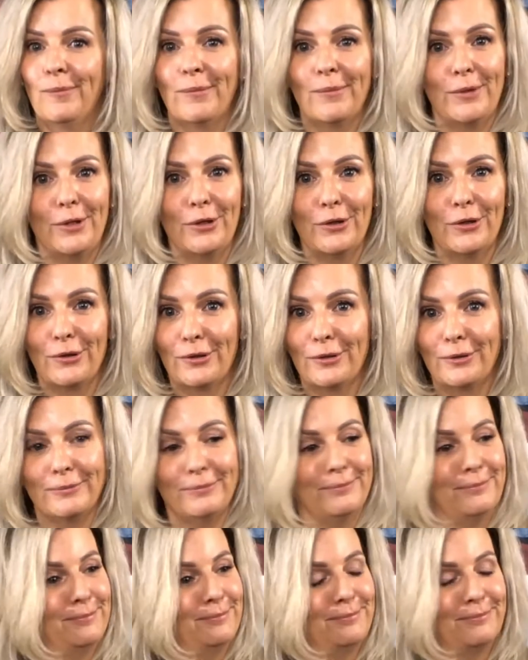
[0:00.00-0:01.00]
you're
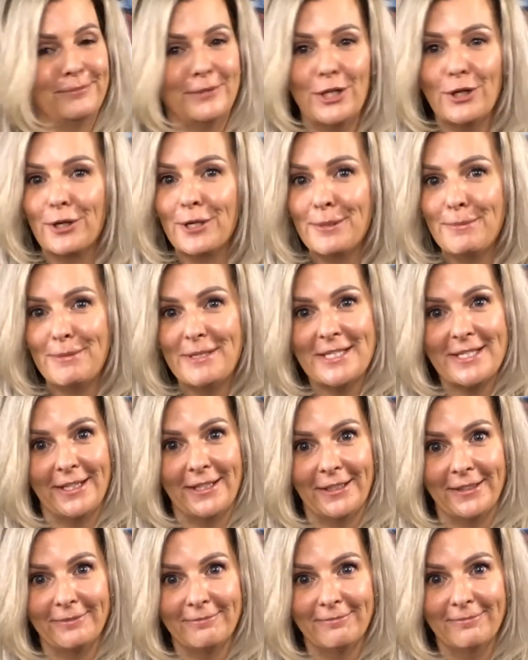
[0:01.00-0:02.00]
going to be
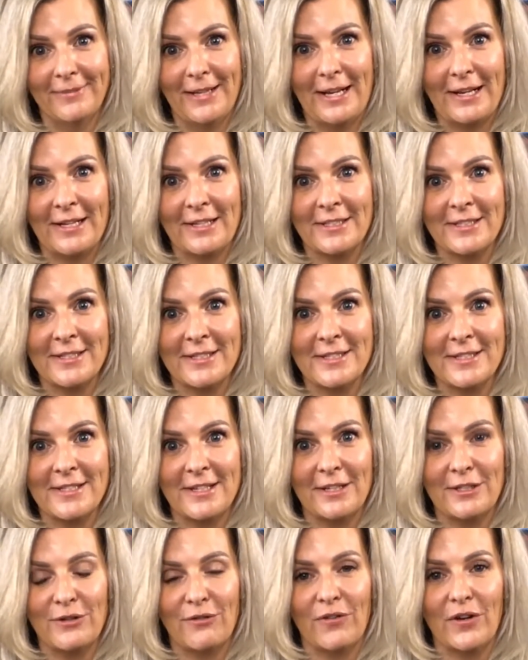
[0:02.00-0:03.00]
sitting as a
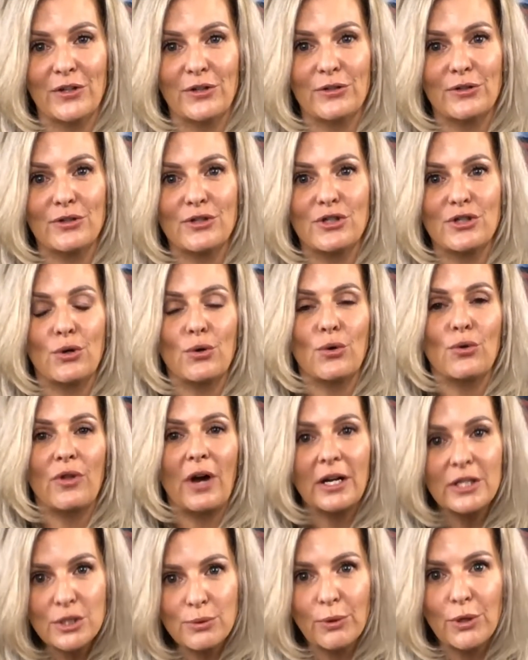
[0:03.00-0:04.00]
defender. So
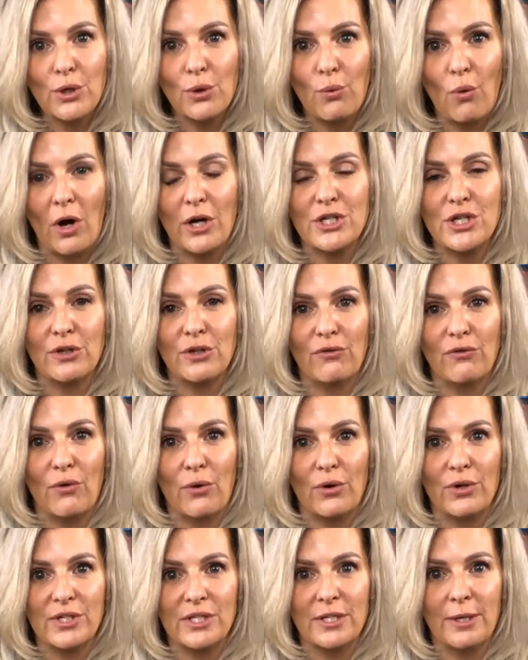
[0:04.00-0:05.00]
that's what you're watching for
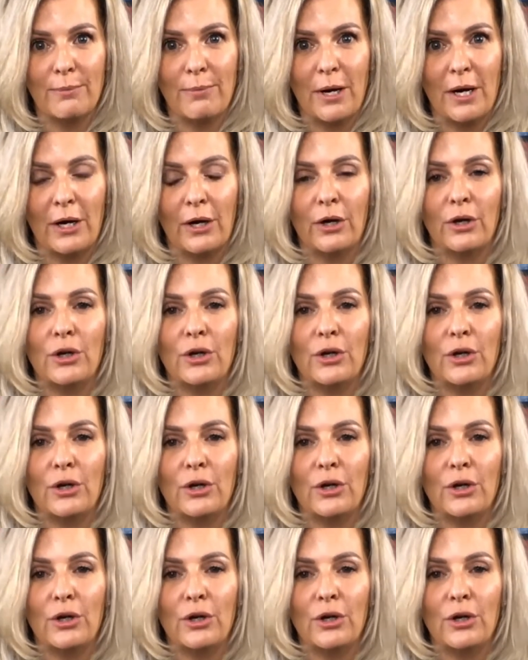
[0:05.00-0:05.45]
as an umpire.